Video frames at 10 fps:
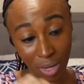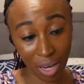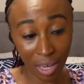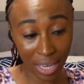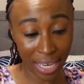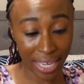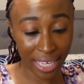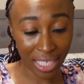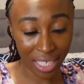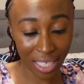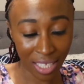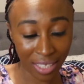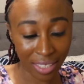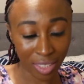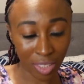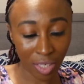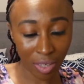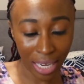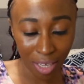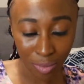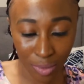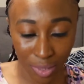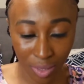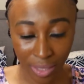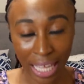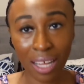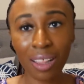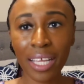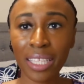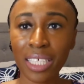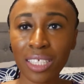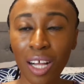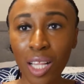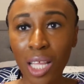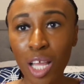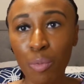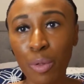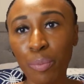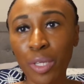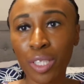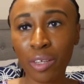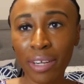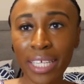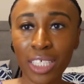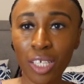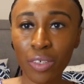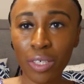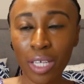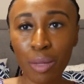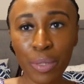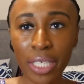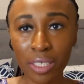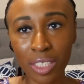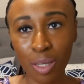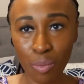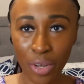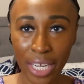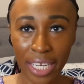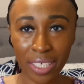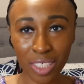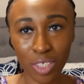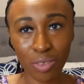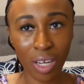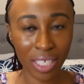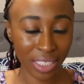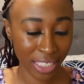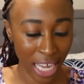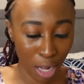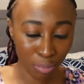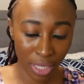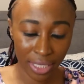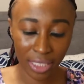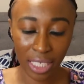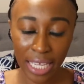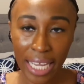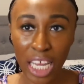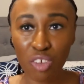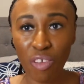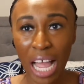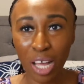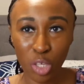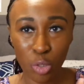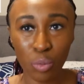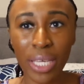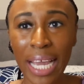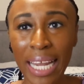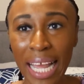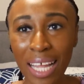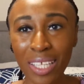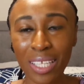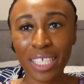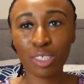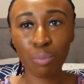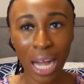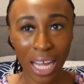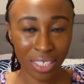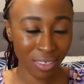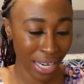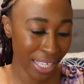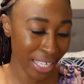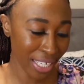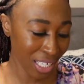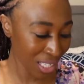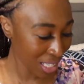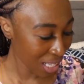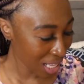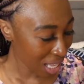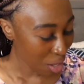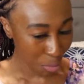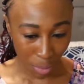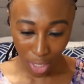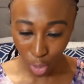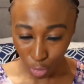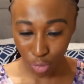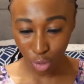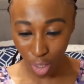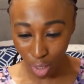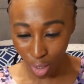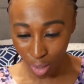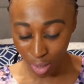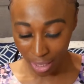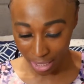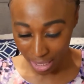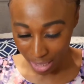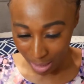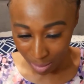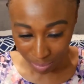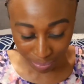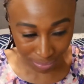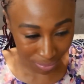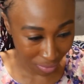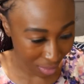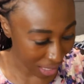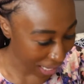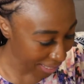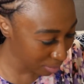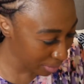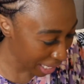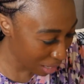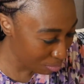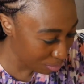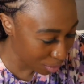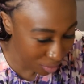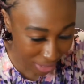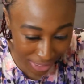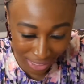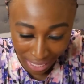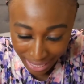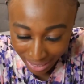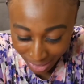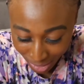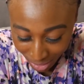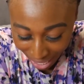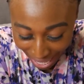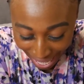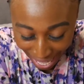Alright. So I will calculate these all up and put the grand total up here somewhere so you all can see how much in value we got out of this box right here. But overall, the item that I'm most excited to try